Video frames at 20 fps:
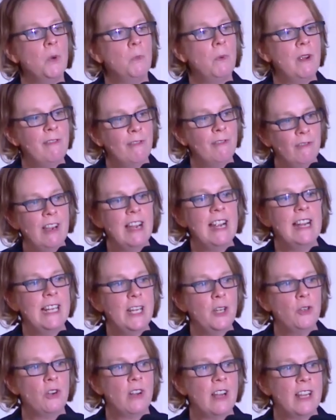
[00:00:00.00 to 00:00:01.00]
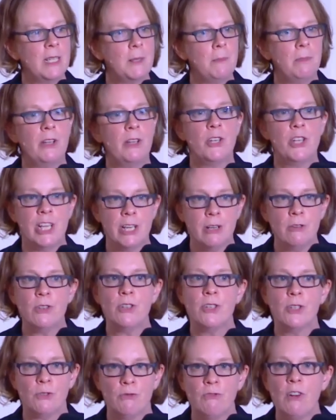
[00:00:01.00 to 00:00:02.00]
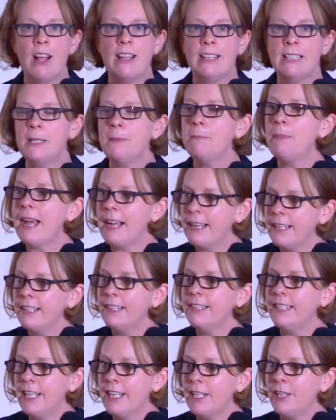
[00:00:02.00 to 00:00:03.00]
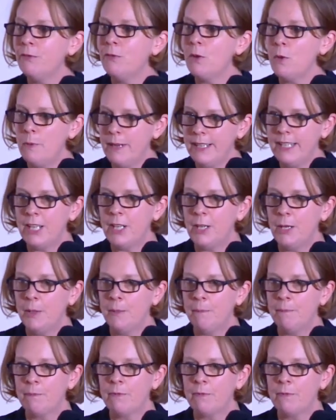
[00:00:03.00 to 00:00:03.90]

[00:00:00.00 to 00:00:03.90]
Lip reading: we've really tried to put children's rights back at the centre of what we do,